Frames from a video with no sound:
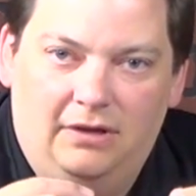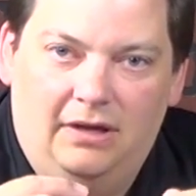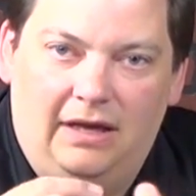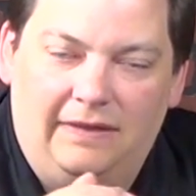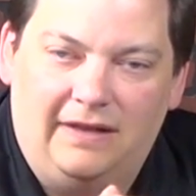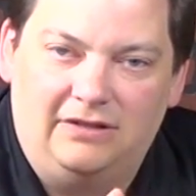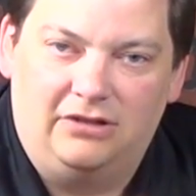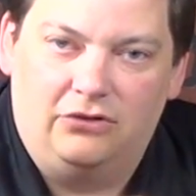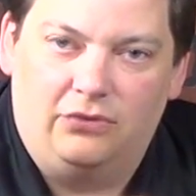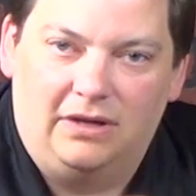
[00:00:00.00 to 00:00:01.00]
and that
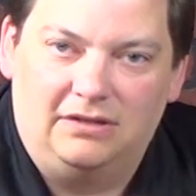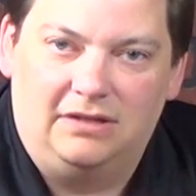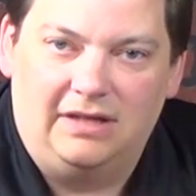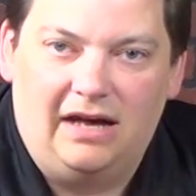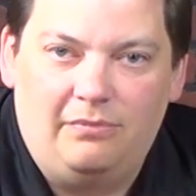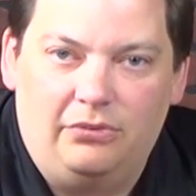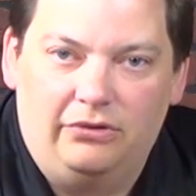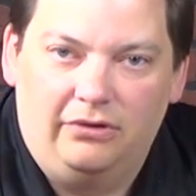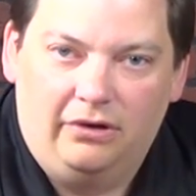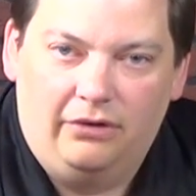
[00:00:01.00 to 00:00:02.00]
generates the
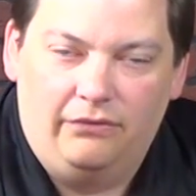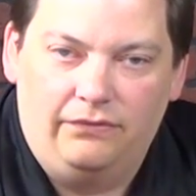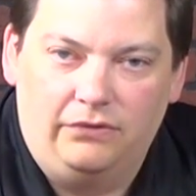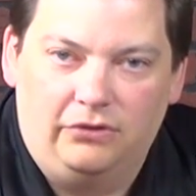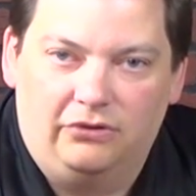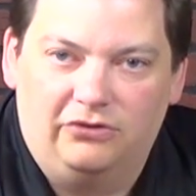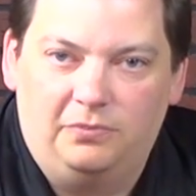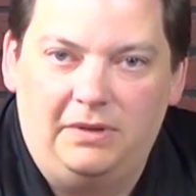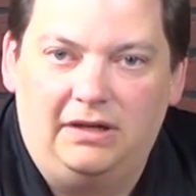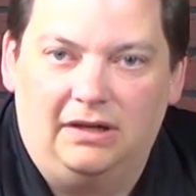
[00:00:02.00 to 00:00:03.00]
output of your
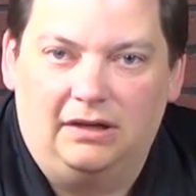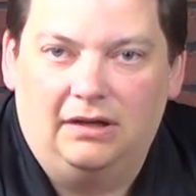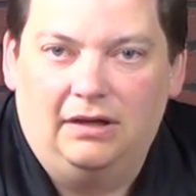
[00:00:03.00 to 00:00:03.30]
speaking.